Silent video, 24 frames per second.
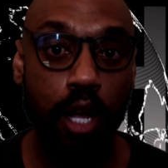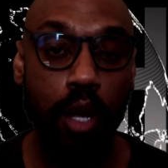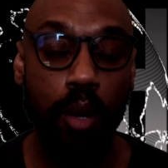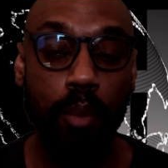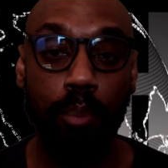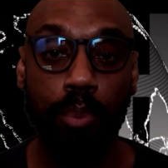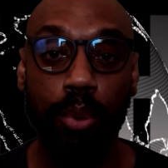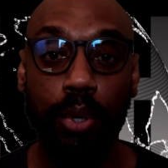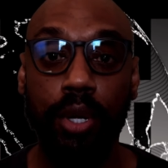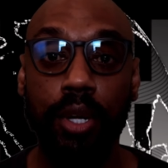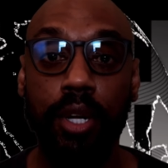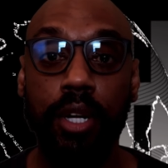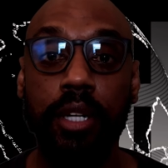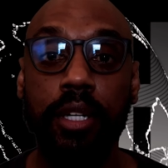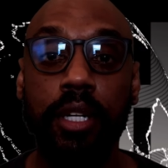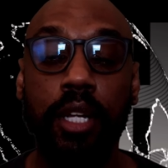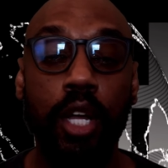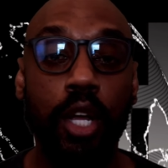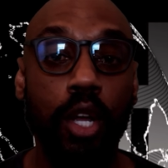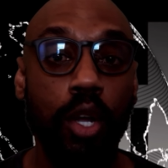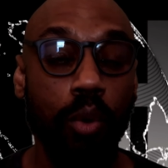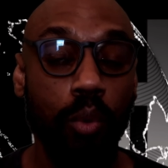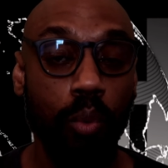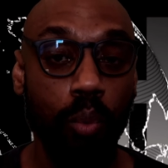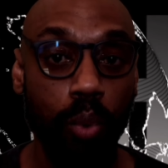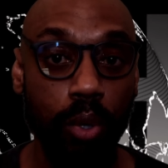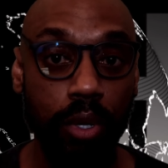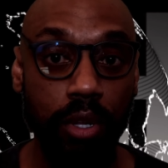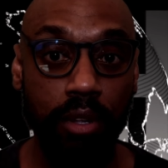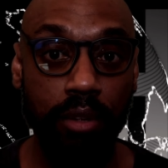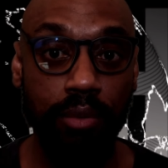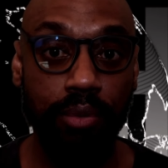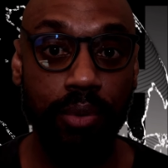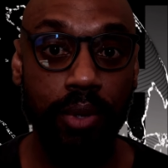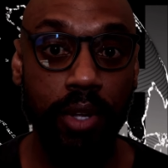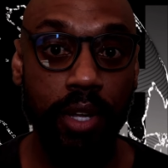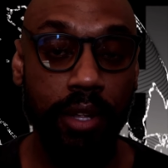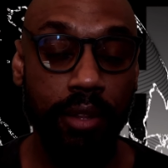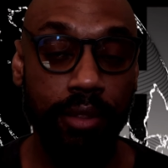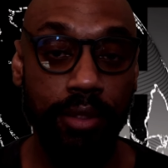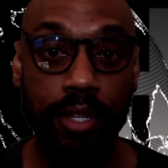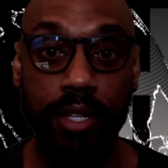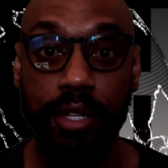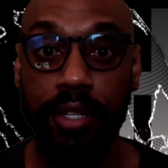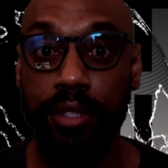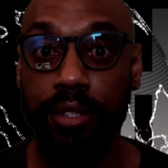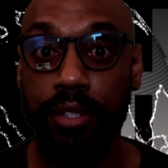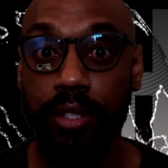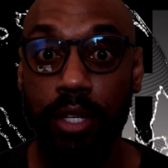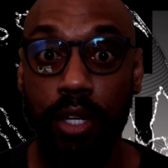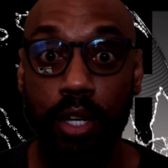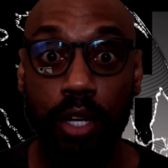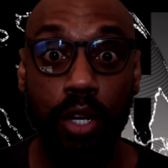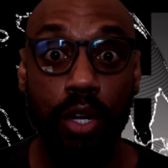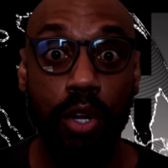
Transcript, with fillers: But with this